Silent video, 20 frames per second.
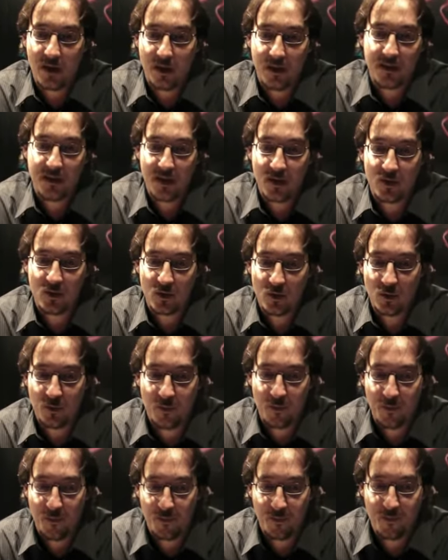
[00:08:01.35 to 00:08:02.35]
can I say, to
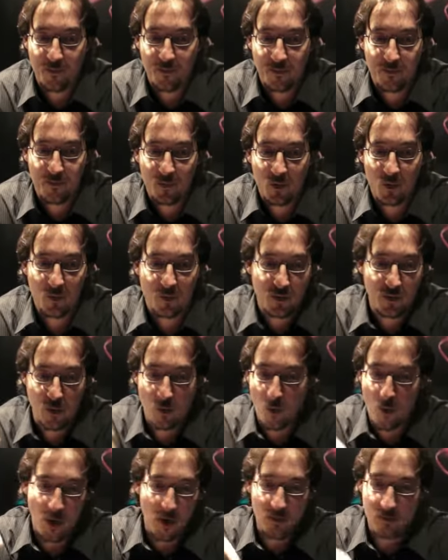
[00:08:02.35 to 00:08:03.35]
put a
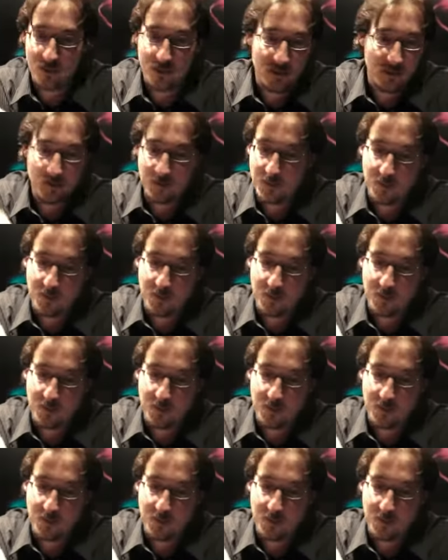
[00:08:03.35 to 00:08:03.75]
round